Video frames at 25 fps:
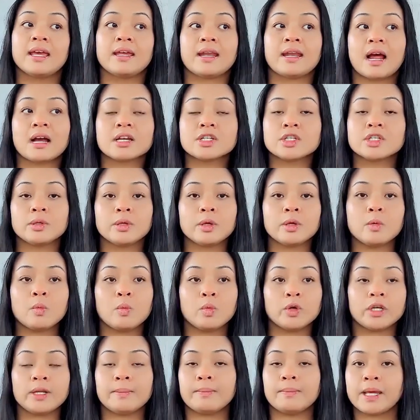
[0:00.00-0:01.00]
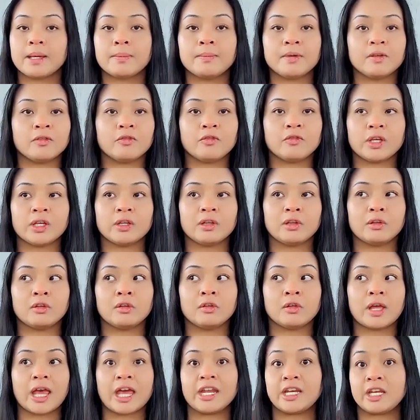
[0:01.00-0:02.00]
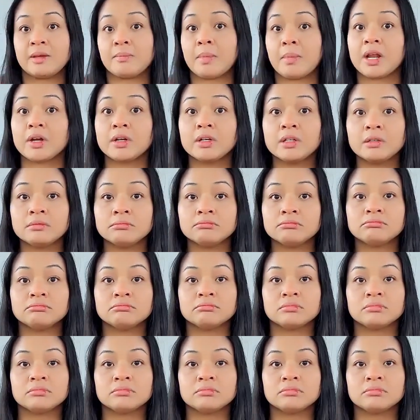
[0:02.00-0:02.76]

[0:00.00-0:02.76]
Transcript: it actually wouldn't make me feel any better.